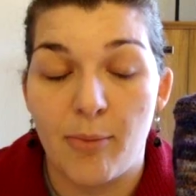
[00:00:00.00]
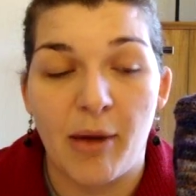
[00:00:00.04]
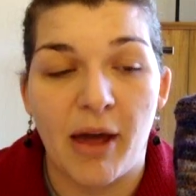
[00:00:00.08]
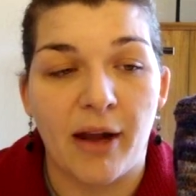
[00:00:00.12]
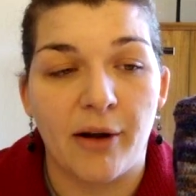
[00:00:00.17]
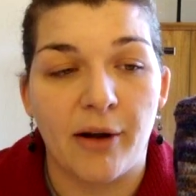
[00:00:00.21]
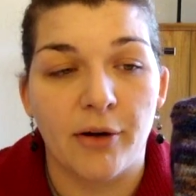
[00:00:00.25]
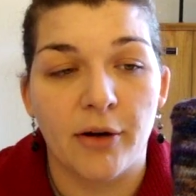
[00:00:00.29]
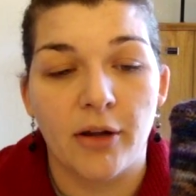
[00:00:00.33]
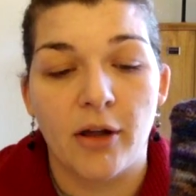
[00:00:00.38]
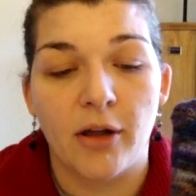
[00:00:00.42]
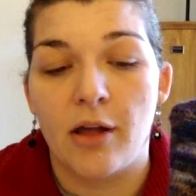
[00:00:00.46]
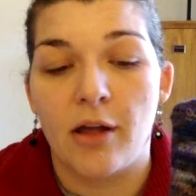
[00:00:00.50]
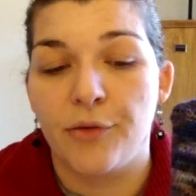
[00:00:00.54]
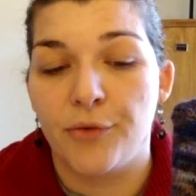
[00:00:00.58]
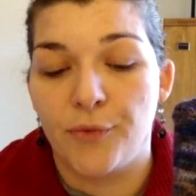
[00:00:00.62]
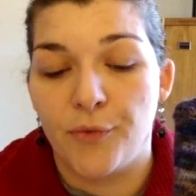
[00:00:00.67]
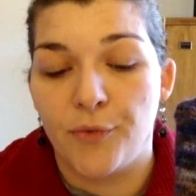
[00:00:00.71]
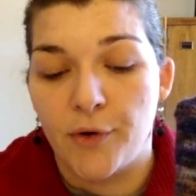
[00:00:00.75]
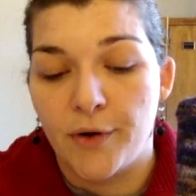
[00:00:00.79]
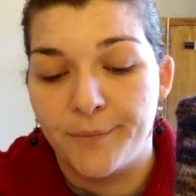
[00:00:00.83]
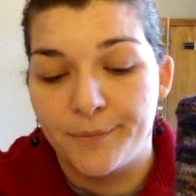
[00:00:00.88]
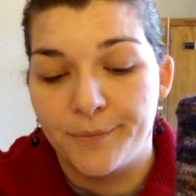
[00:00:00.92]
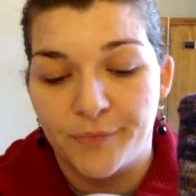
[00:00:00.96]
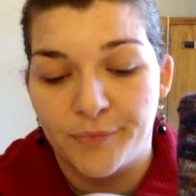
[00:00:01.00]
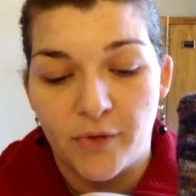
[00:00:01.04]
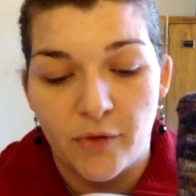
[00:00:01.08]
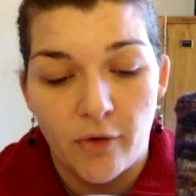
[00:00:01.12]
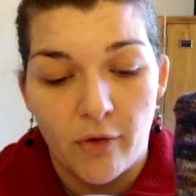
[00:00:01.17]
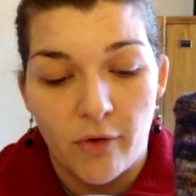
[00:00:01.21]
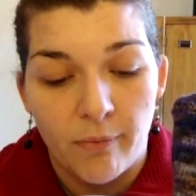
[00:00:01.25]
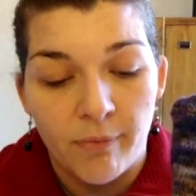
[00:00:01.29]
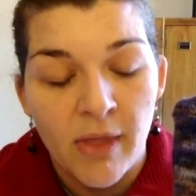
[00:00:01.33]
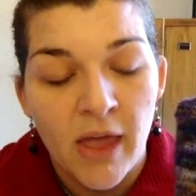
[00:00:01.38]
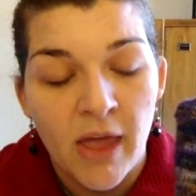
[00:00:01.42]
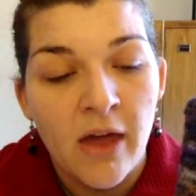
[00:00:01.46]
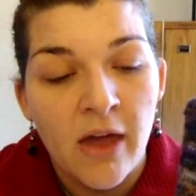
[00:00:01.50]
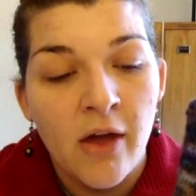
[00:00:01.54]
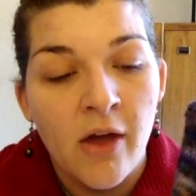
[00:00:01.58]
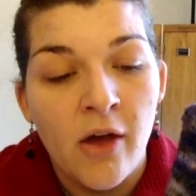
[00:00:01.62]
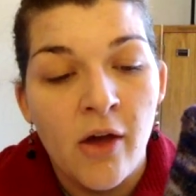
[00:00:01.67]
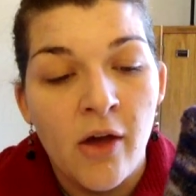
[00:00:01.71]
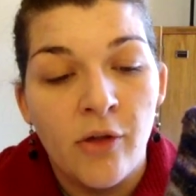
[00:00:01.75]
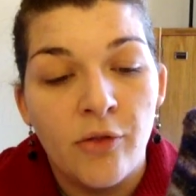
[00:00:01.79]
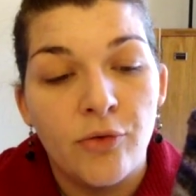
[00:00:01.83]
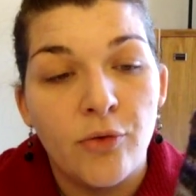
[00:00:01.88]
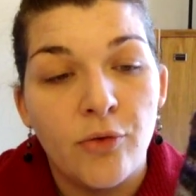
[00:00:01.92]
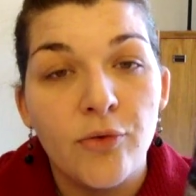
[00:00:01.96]
the pattern calls for. So
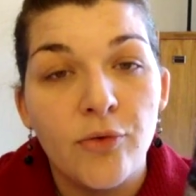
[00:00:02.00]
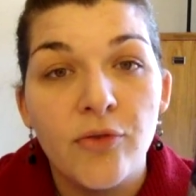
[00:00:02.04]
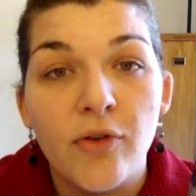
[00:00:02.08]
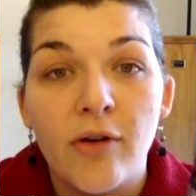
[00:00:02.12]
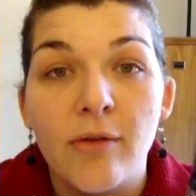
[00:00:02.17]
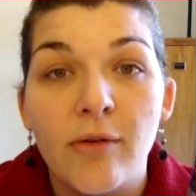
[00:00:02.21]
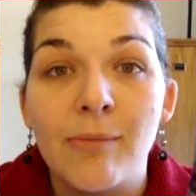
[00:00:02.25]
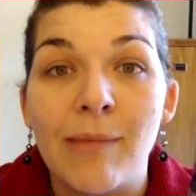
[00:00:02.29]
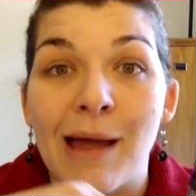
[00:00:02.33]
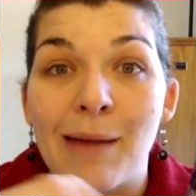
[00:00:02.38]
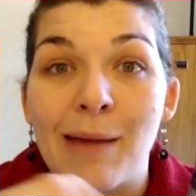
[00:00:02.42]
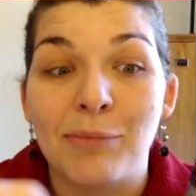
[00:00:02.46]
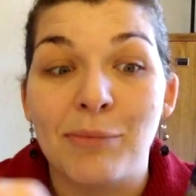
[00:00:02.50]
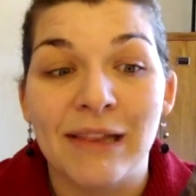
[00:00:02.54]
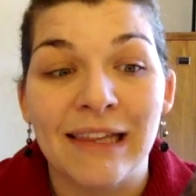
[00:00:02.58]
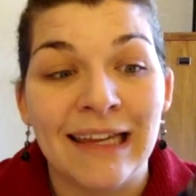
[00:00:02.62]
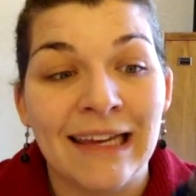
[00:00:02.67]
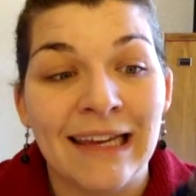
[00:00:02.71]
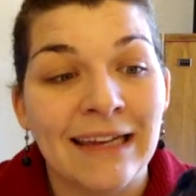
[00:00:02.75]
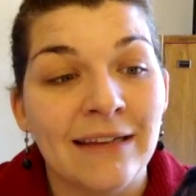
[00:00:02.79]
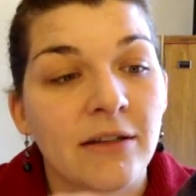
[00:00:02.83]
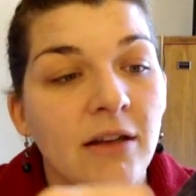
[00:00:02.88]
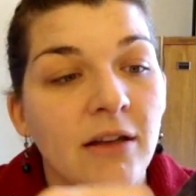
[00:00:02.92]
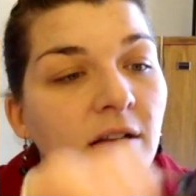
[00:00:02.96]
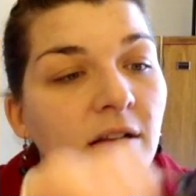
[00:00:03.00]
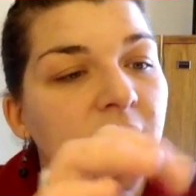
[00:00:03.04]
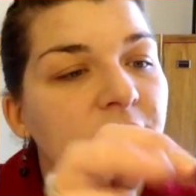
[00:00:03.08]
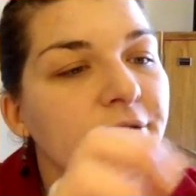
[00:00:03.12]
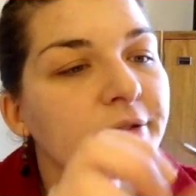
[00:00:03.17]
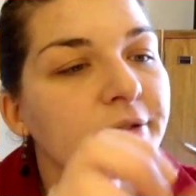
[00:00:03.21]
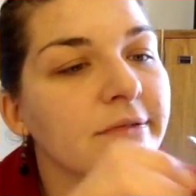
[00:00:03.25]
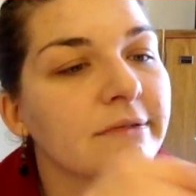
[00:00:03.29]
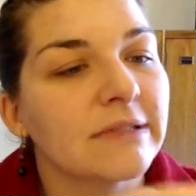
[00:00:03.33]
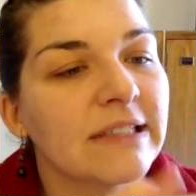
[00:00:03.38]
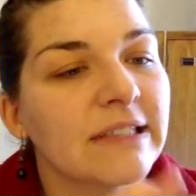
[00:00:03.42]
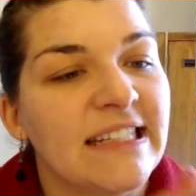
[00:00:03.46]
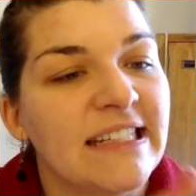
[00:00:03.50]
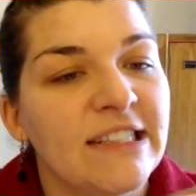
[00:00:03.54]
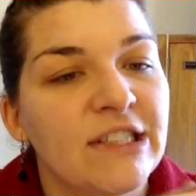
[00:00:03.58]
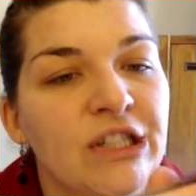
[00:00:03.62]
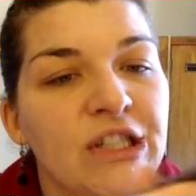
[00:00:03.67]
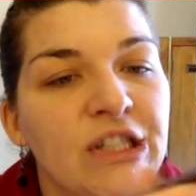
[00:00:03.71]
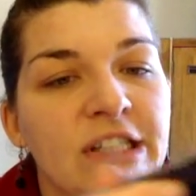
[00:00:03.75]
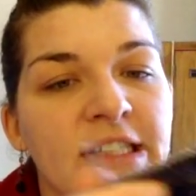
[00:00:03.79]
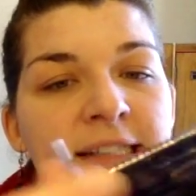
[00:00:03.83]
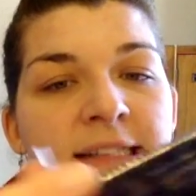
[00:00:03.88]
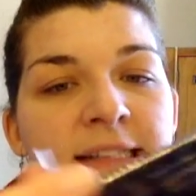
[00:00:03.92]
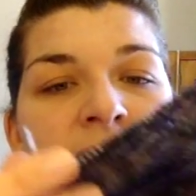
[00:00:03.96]
those are my planned
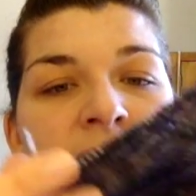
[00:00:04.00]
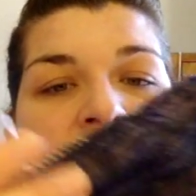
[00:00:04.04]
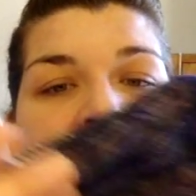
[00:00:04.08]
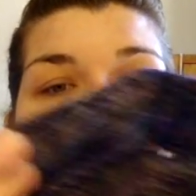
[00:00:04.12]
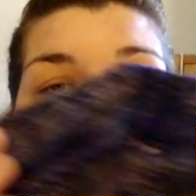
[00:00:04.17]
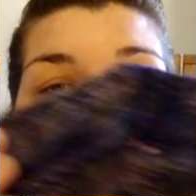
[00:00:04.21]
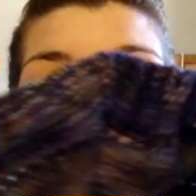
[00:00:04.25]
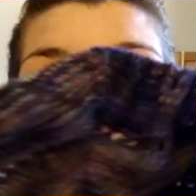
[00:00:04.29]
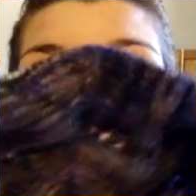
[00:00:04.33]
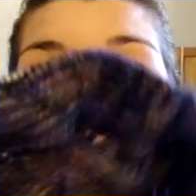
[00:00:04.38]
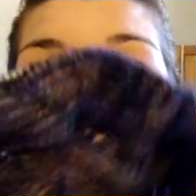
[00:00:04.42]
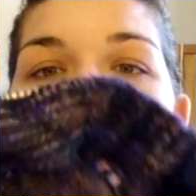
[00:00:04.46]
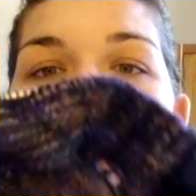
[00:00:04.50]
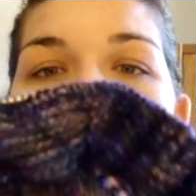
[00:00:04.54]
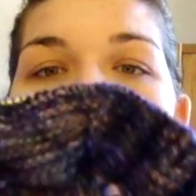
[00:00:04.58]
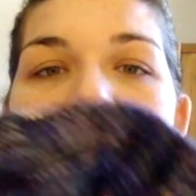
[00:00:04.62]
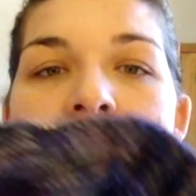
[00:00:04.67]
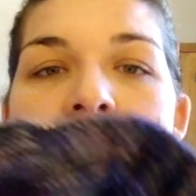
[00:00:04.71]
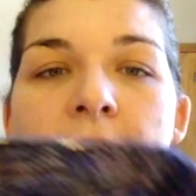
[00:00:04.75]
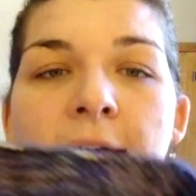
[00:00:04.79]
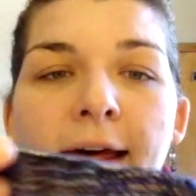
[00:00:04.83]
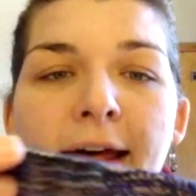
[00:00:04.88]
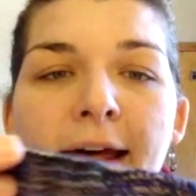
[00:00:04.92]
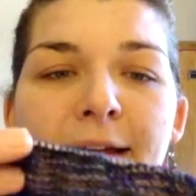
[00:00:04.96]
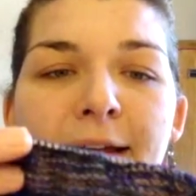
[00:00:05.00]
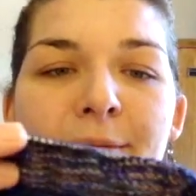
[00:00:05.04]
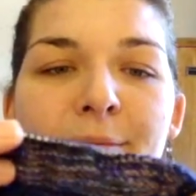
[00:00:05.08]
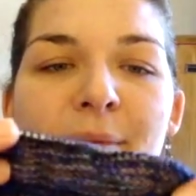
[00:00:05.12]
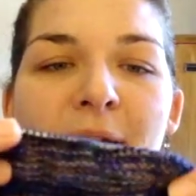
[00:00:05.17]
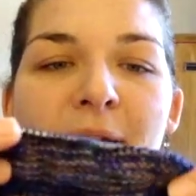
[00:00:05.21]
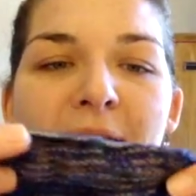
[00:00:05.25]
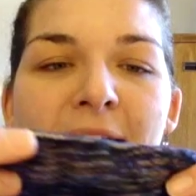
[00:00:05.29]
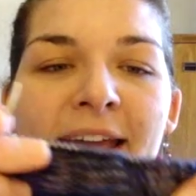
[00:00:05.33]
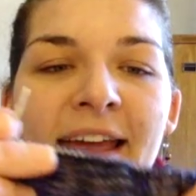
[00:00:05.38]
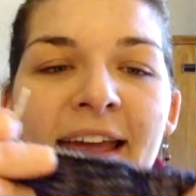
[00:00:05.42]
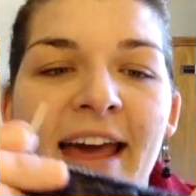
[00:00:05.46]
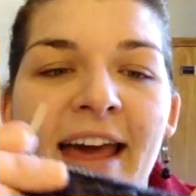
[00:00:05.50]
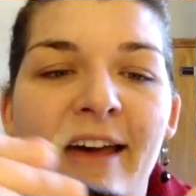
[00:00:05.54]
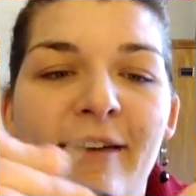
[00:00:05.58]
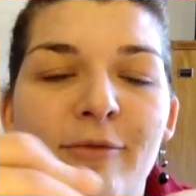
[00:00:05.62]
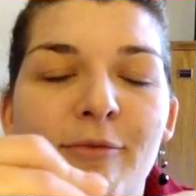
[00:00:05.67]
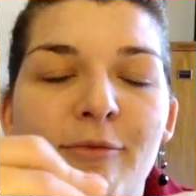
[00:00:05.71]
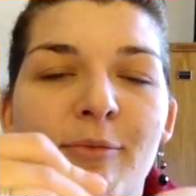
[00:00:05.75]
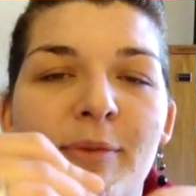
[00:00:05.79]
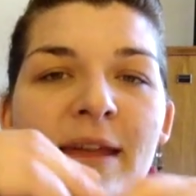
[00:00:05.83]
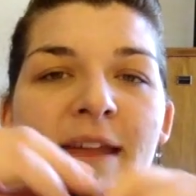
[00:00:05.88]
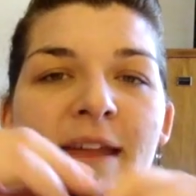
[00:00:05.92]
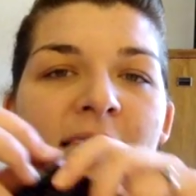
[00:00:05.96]
alterations. I
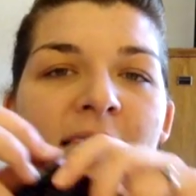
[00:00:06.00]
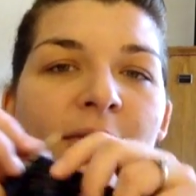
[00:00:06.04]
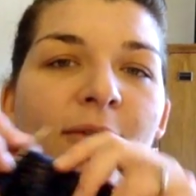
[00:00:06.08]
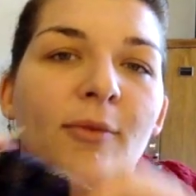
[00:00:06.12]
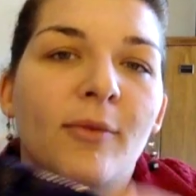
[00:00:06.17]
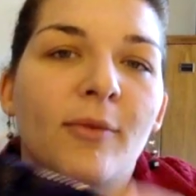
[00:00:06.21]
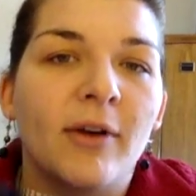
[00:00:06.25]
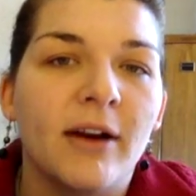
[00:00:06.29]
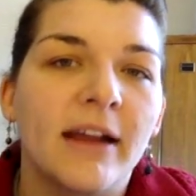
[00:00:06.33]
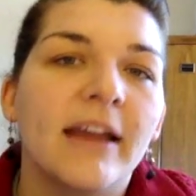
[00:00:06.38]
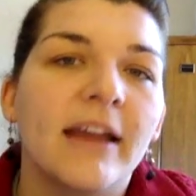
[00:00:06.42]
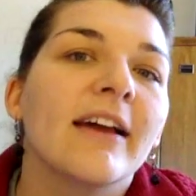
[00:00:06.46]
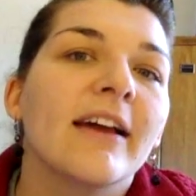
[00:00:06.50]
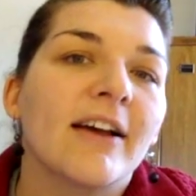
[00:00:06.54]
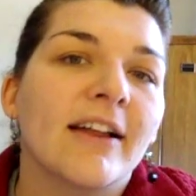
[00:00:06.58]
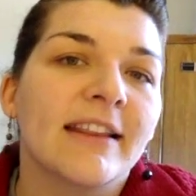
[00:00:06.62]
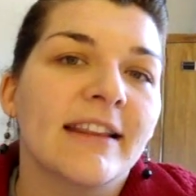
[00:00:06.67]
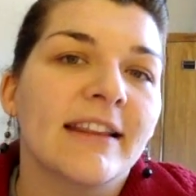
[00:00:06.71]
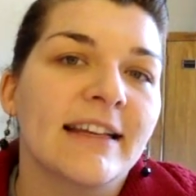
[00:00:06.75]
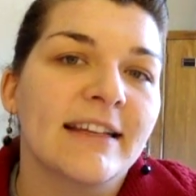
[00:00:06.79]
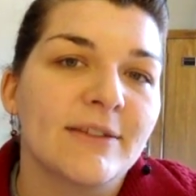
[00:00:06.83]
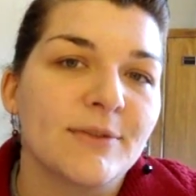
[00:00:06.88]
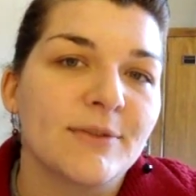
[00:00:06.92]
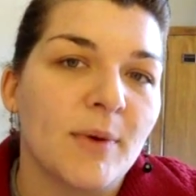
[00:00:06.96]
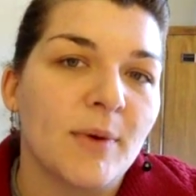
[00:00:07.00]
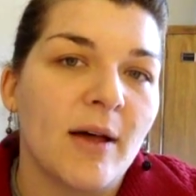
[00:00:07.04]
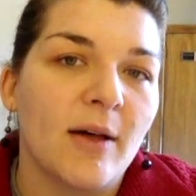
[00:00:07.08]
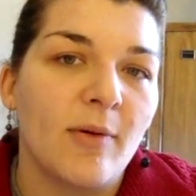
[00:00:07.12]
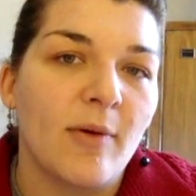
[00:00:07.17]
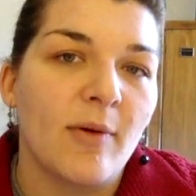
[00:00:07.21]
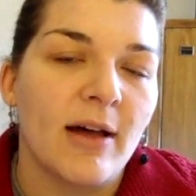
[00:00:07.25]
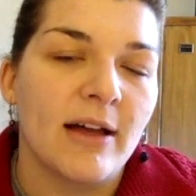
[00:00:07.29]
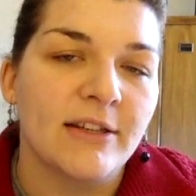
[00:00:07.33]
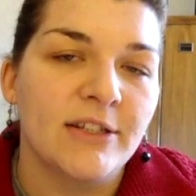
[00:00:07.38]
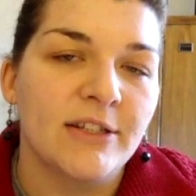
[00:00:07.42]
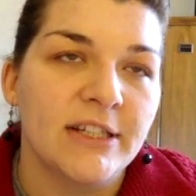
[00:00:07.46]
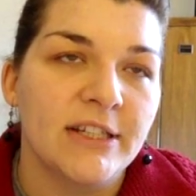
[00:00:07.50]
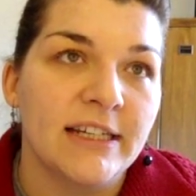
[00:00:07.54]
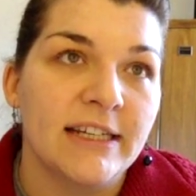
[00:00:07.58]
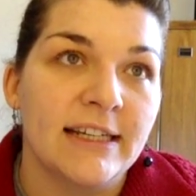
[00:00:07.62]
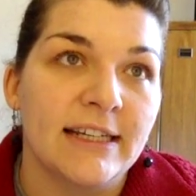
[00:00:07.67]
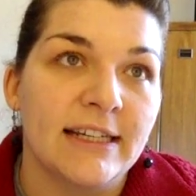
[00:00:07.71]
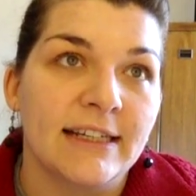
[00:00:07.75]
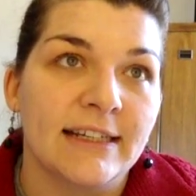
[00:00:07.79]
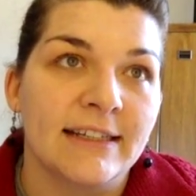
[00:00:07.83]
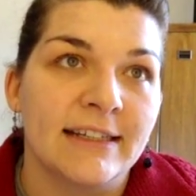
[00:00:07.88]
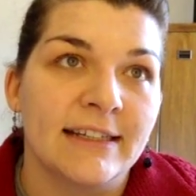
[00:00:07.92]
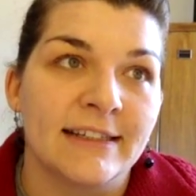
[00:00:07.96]
have been working on this while
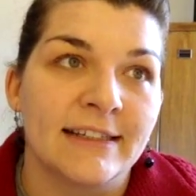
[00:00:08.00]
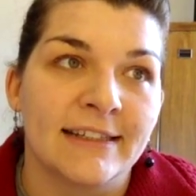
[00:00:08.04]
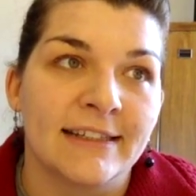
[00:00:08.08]
watching